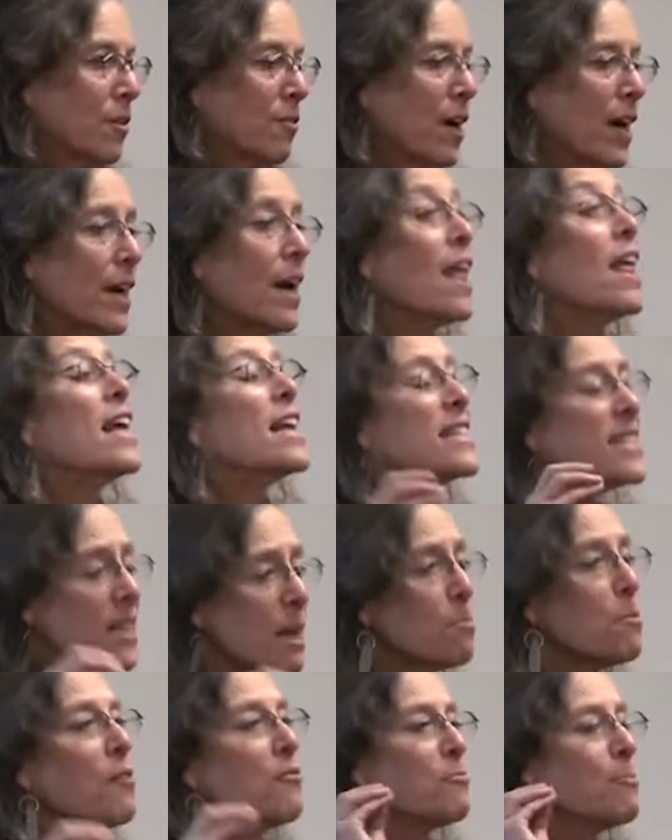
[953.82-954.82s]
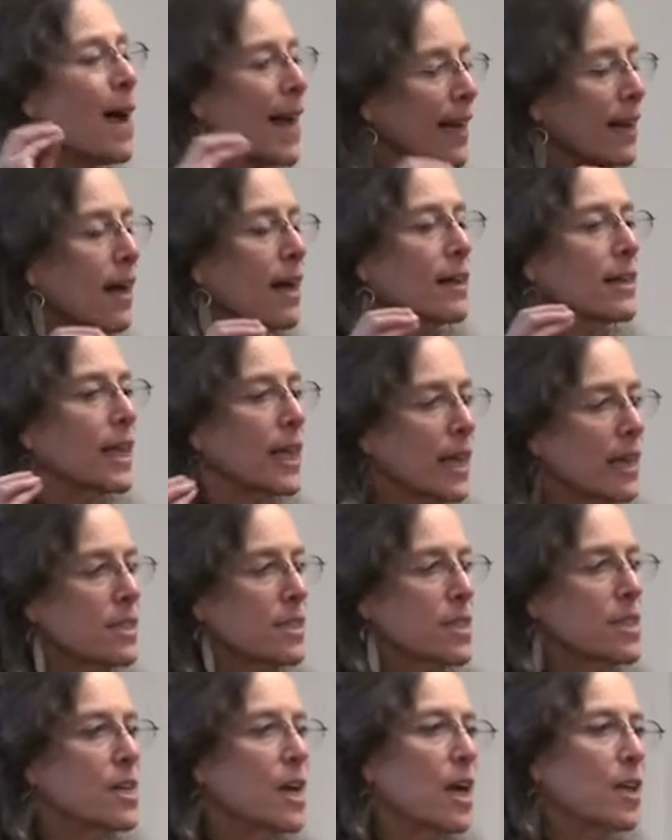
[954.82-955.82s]
right? Some of my
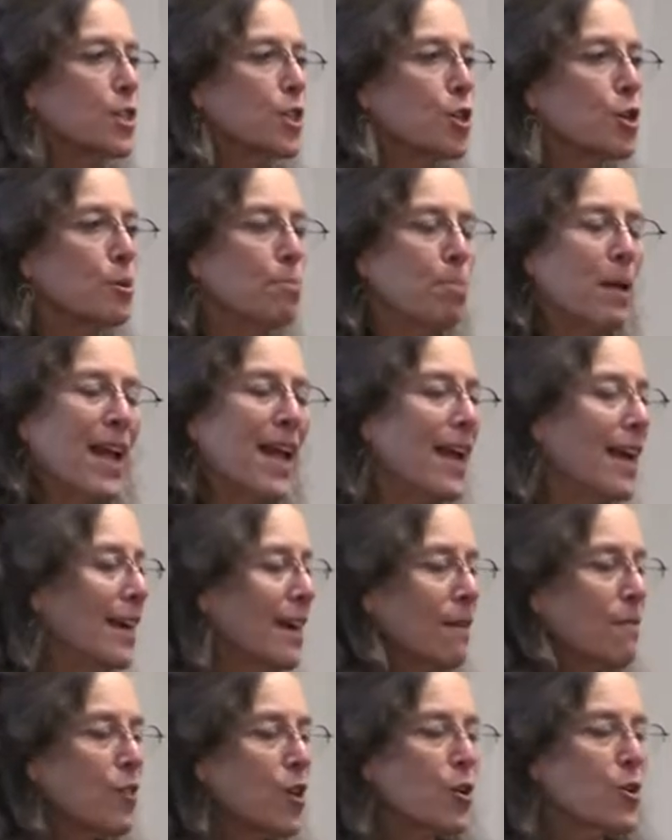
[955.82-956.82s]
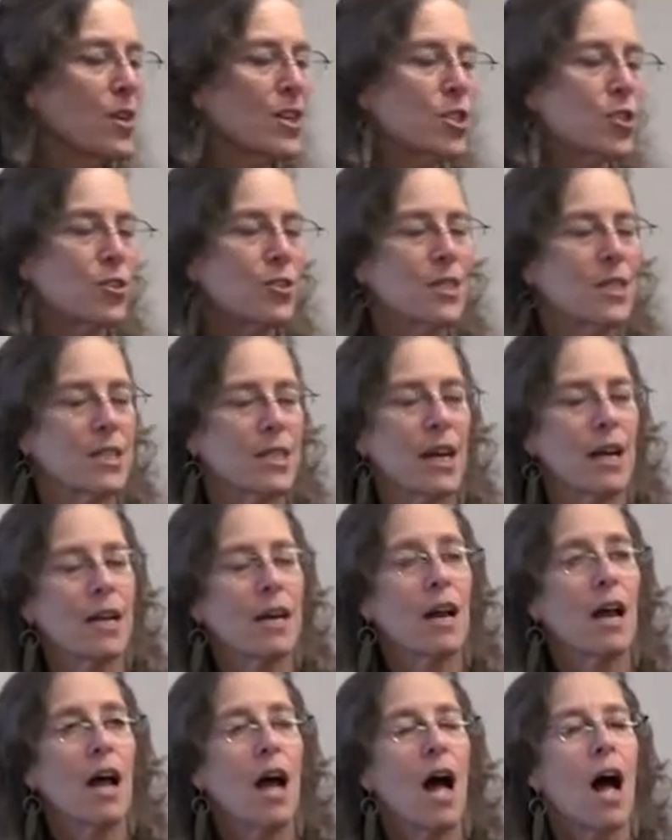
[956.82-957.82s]
colleagues, Yasser Payne, if you're
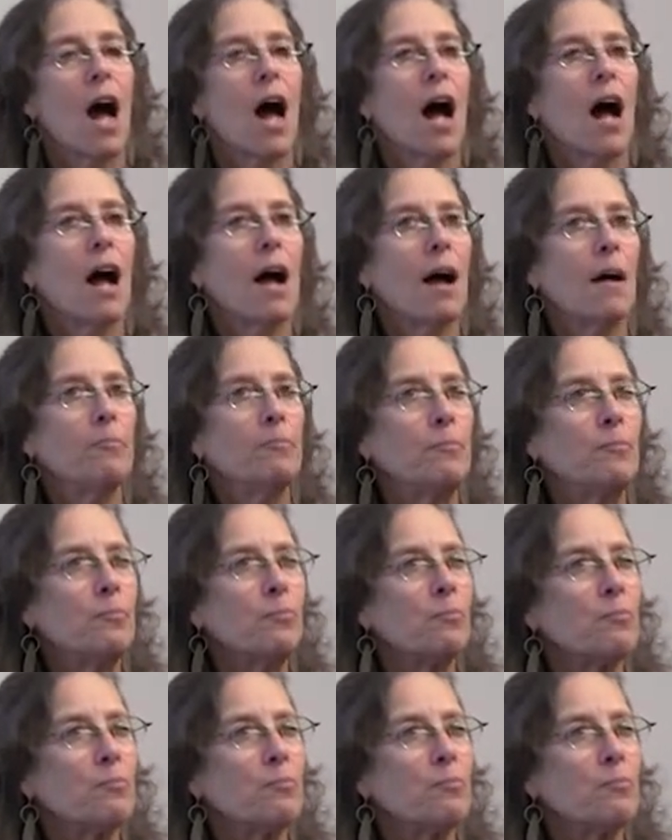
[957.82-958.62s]
interested, um,